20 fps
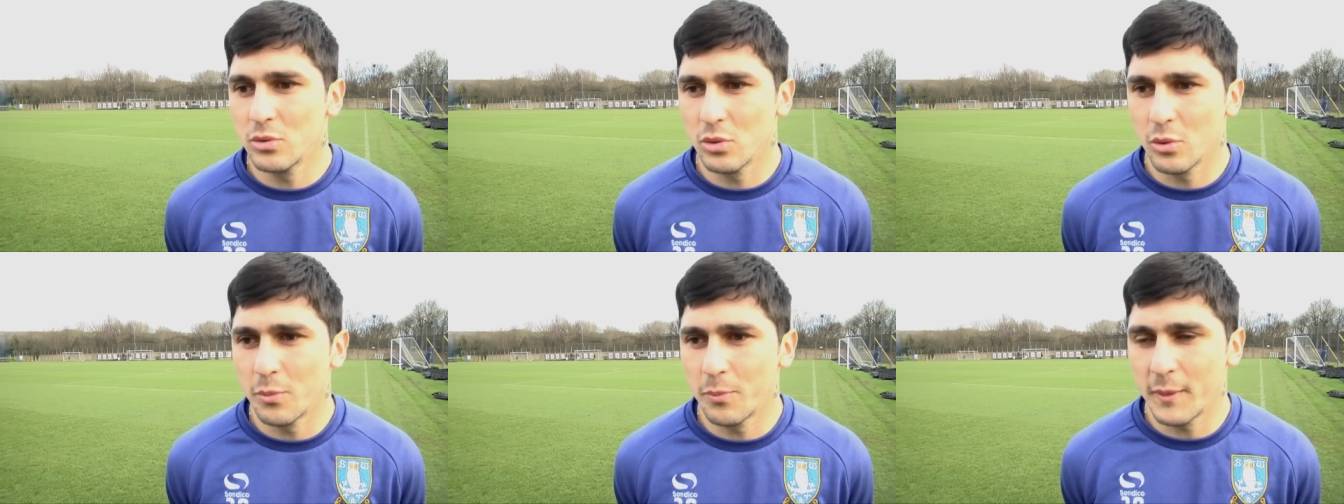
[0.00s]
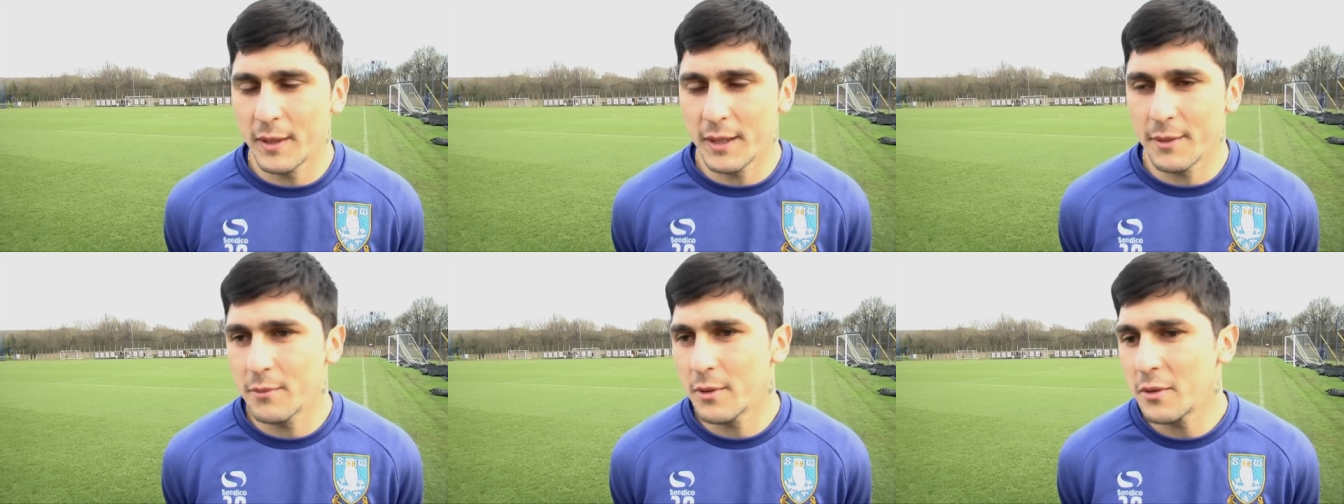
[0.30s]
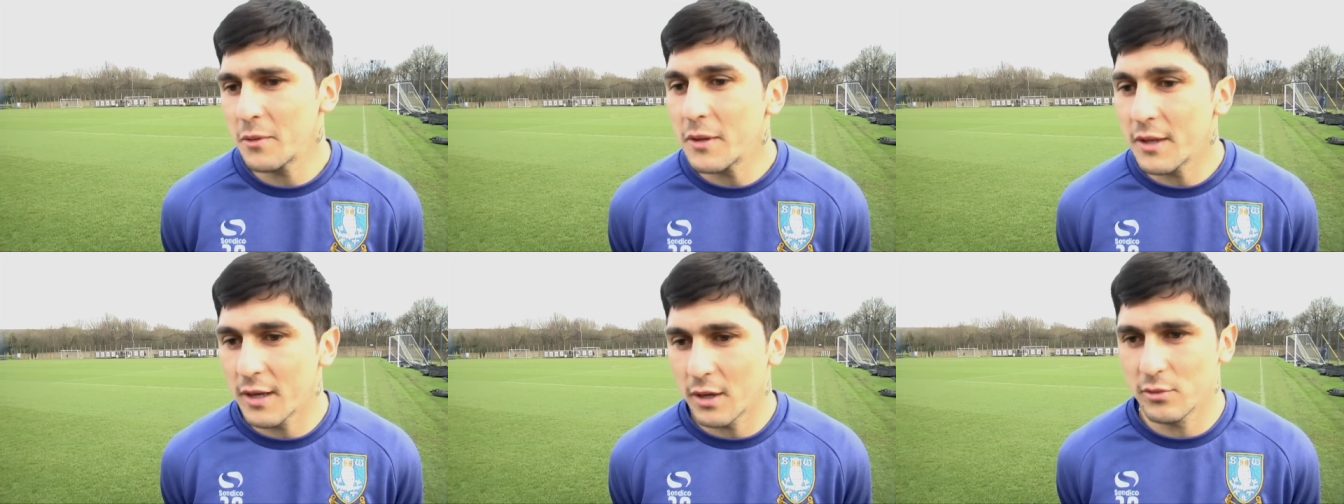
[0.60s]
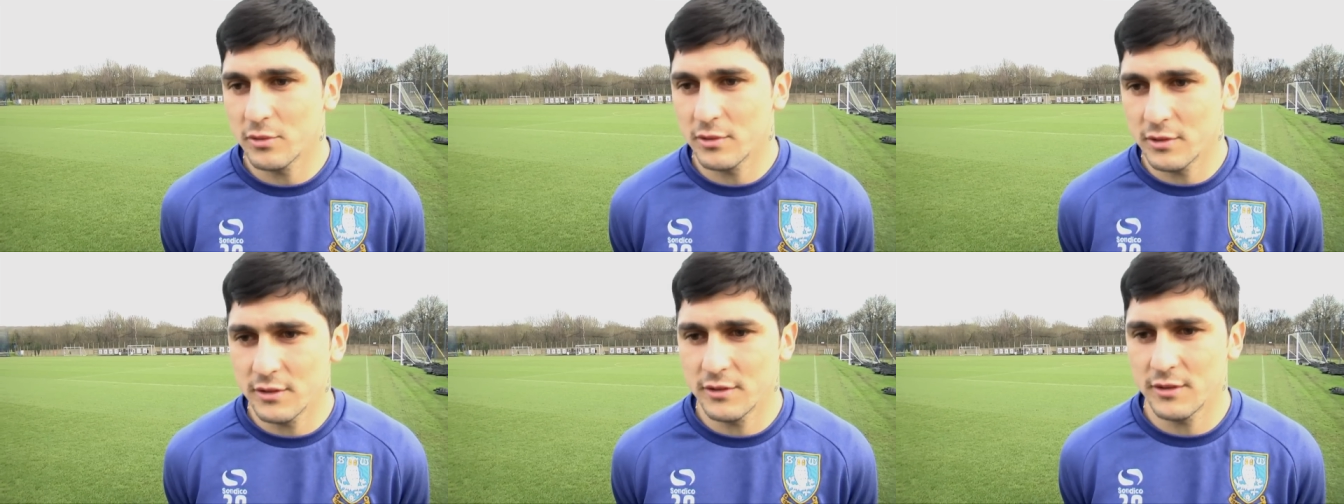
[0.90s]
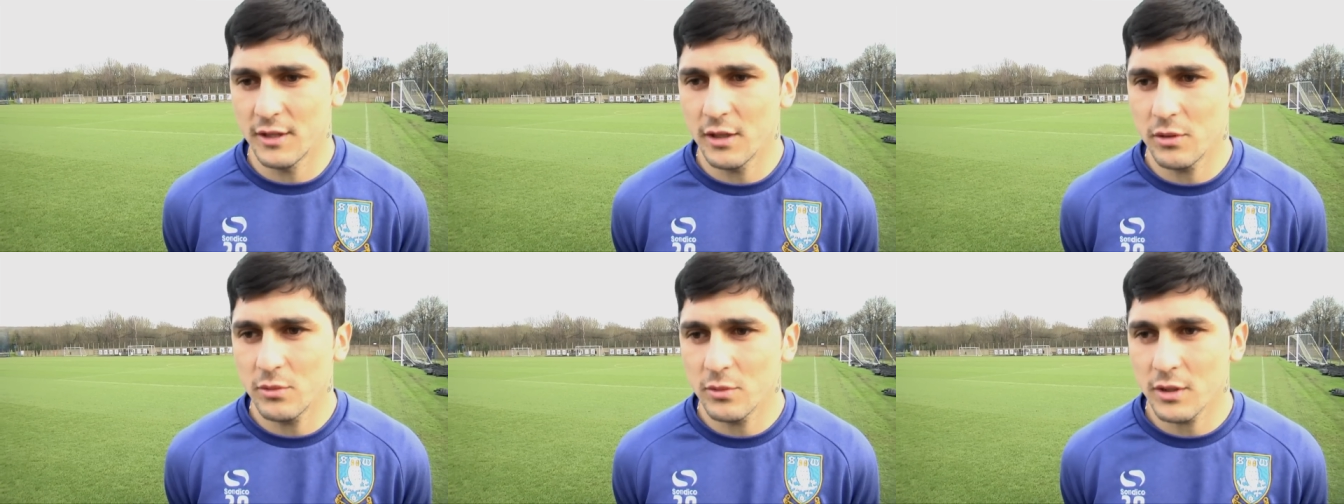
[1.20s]
to play maybe now this
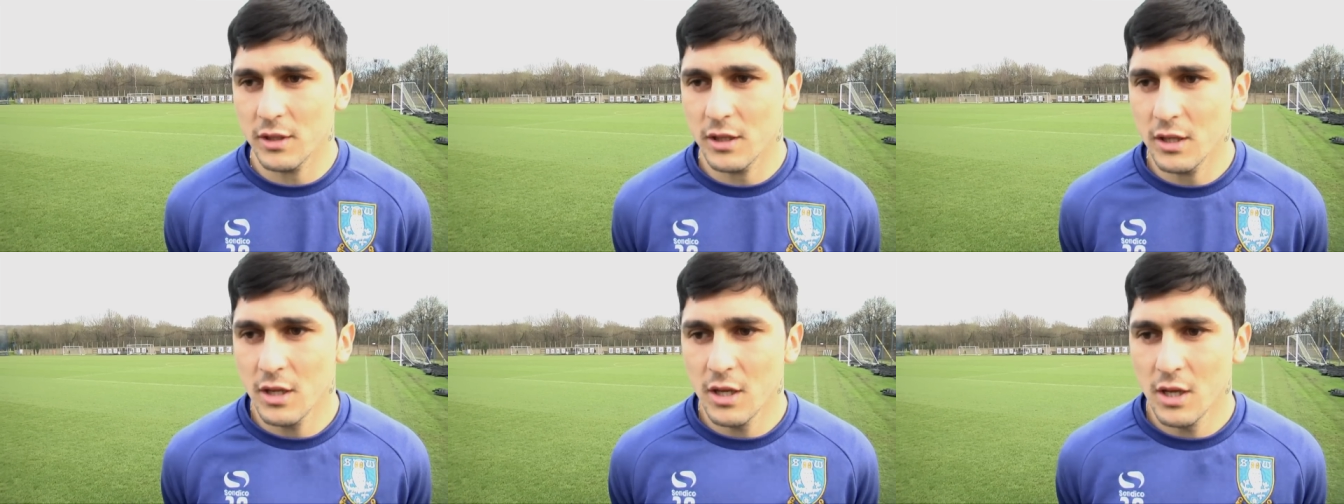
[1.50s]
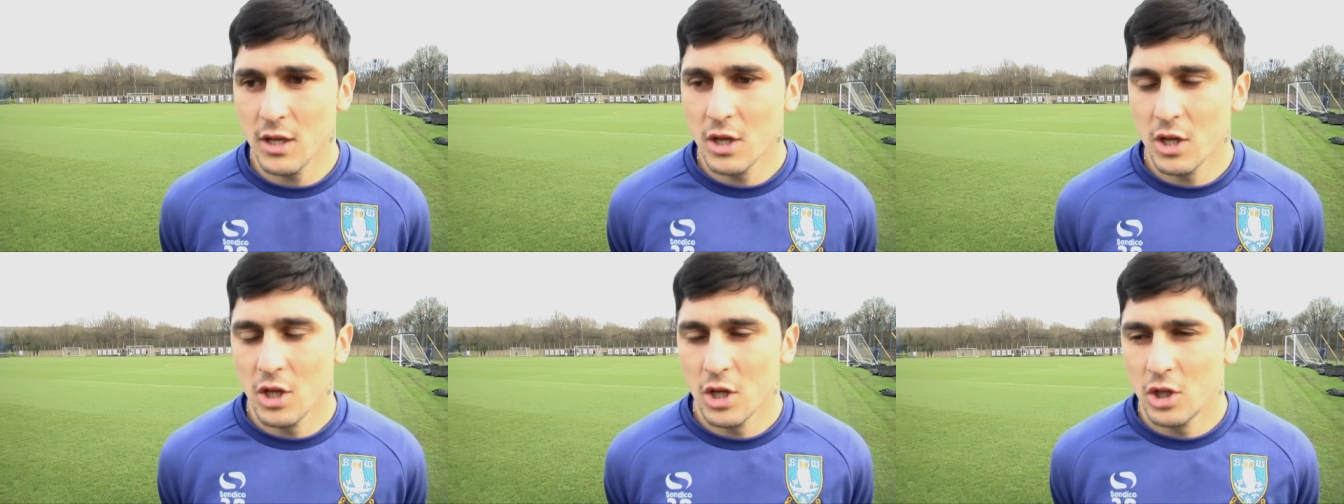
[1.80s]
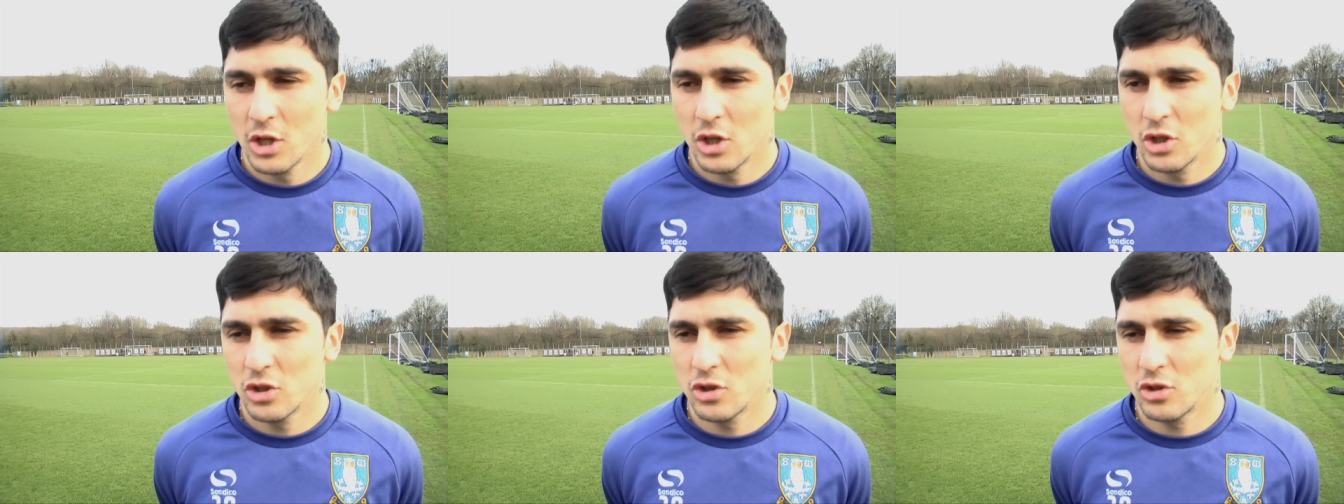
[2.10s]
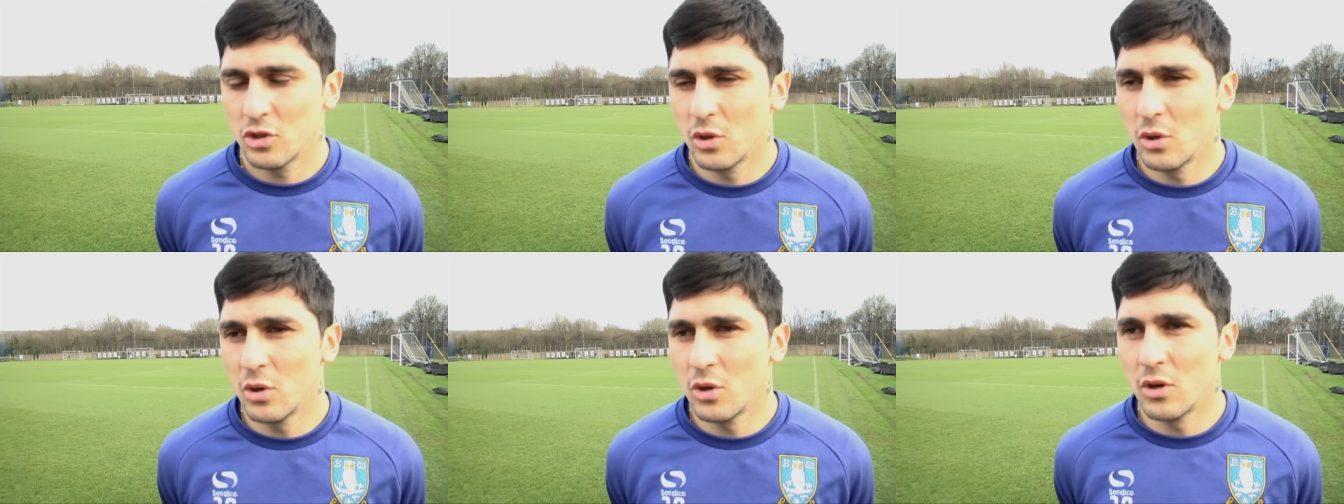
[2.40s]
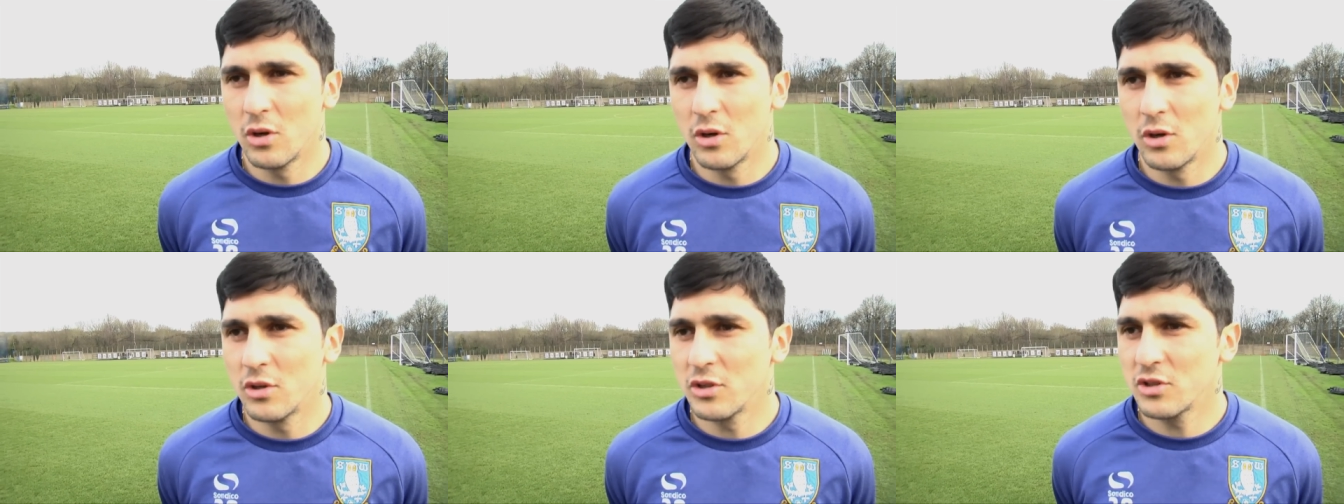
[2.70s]
Saturday.
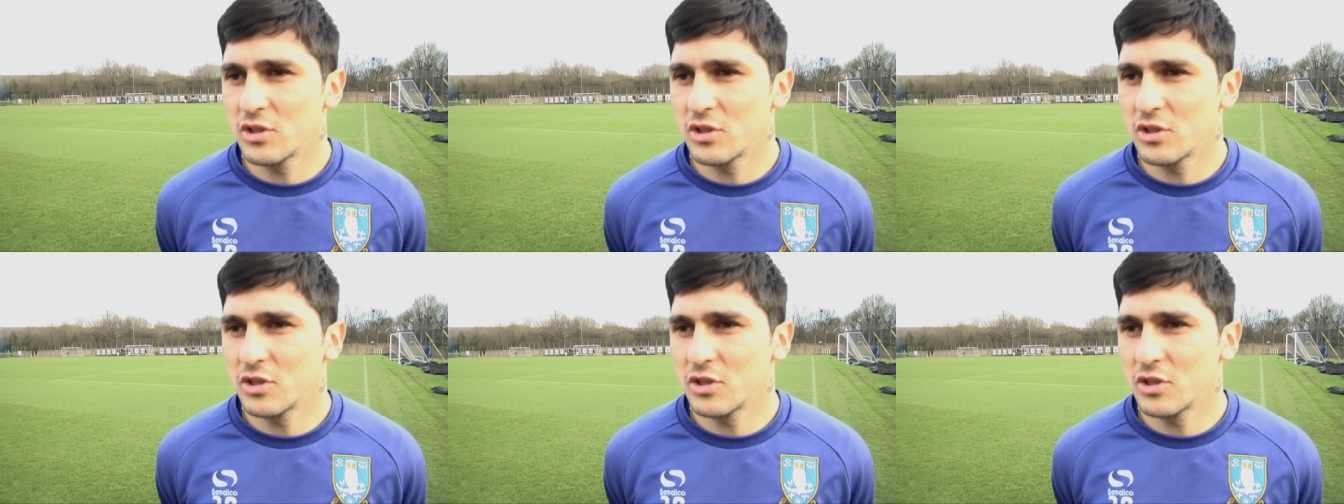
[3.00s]
So